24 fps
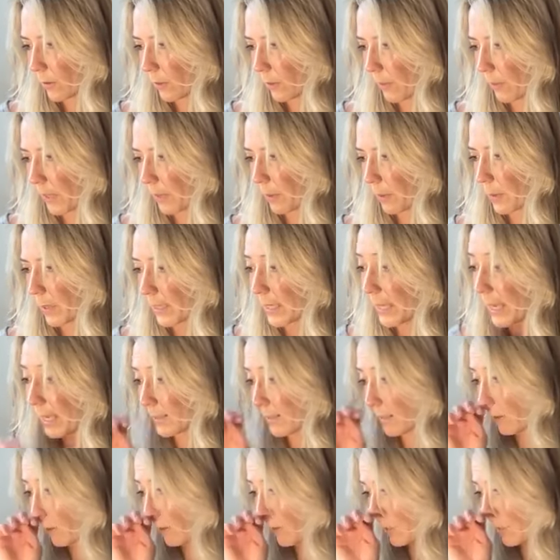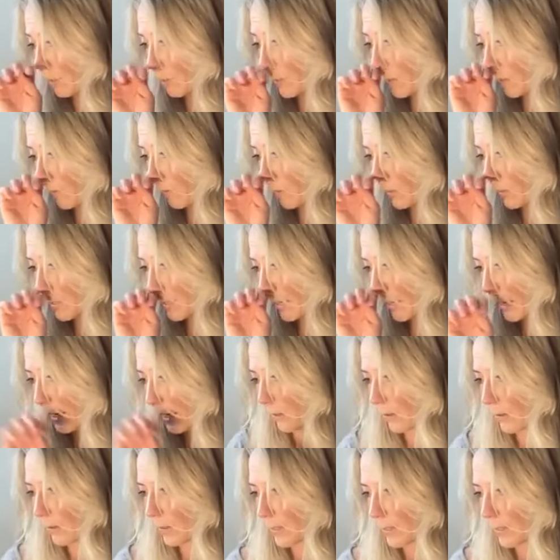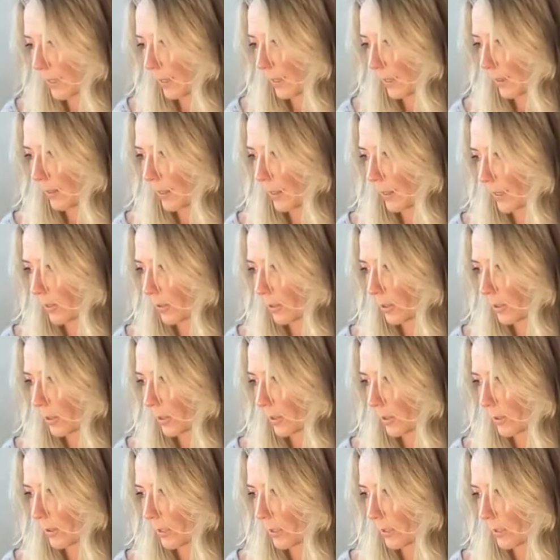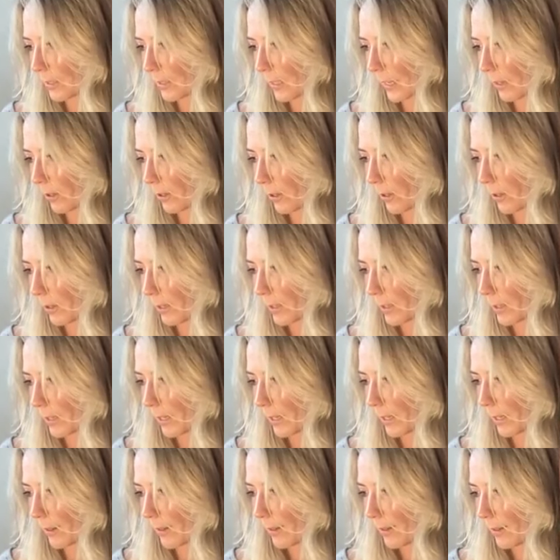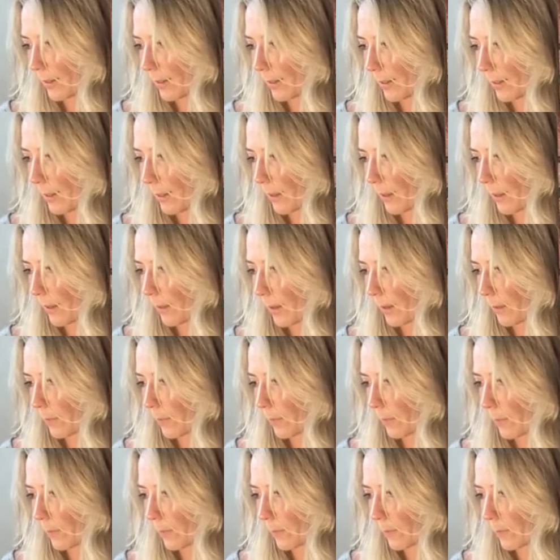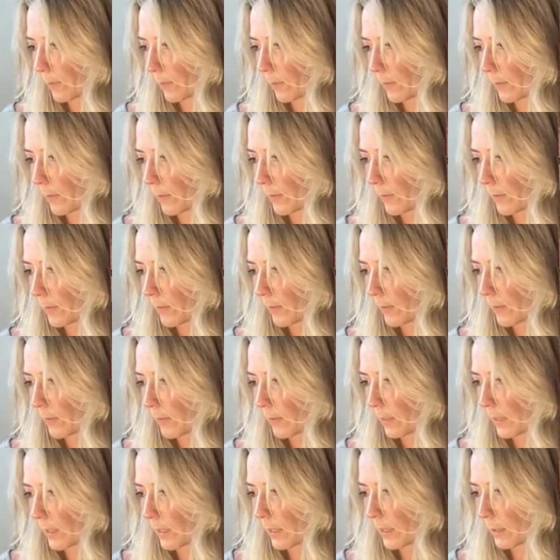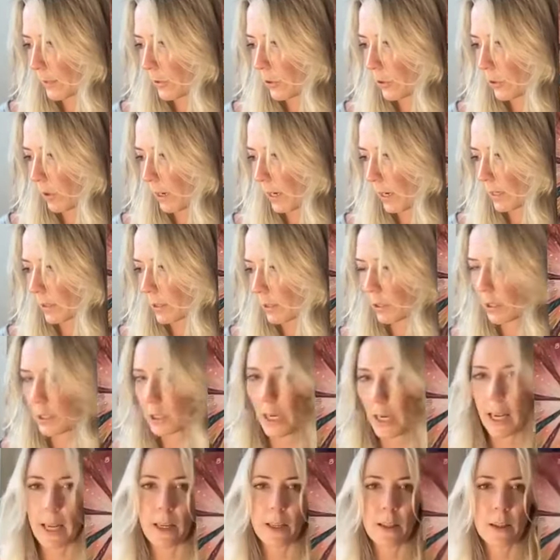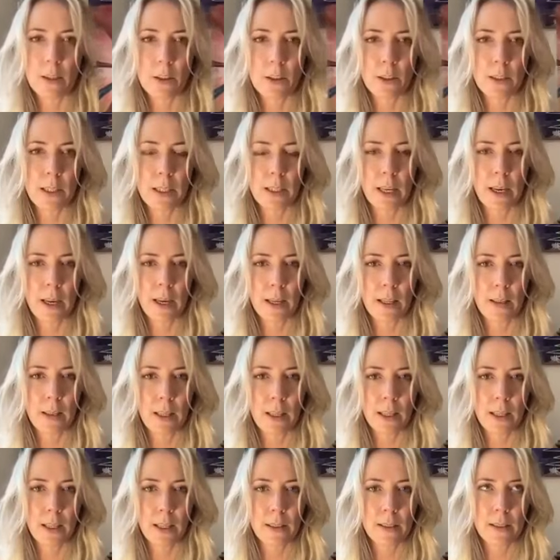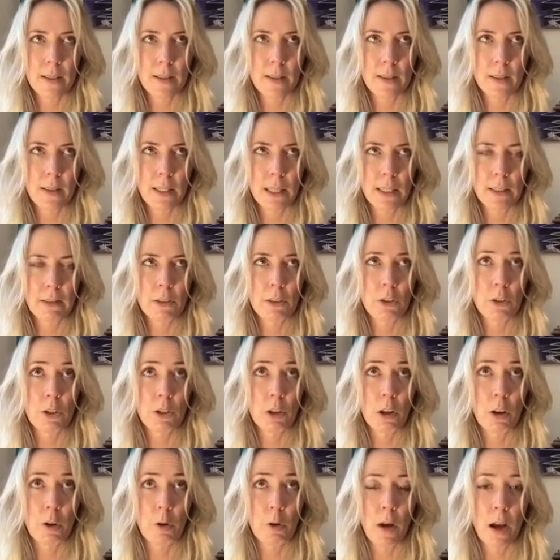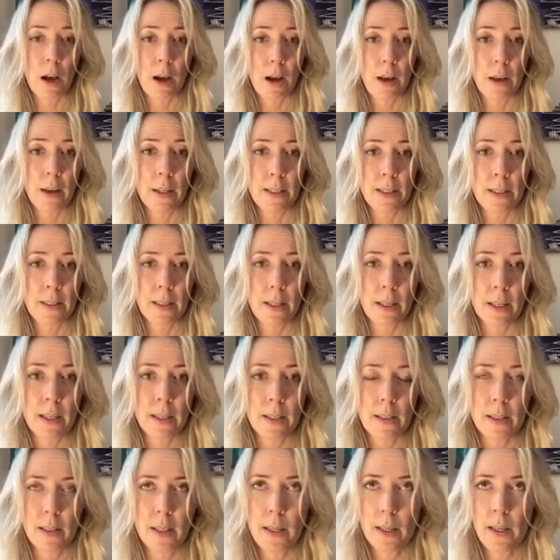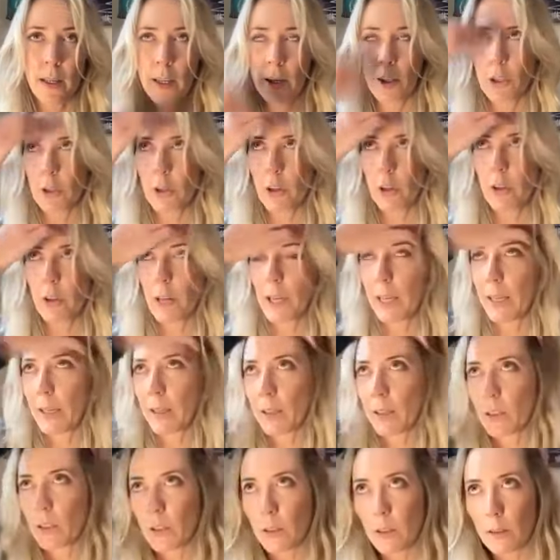maybe. Yes, there is a bit of a delay, Lucy. I think it's just the technology. There's a strain to change. Yeah, I think it's so hard, isn't it? You know, like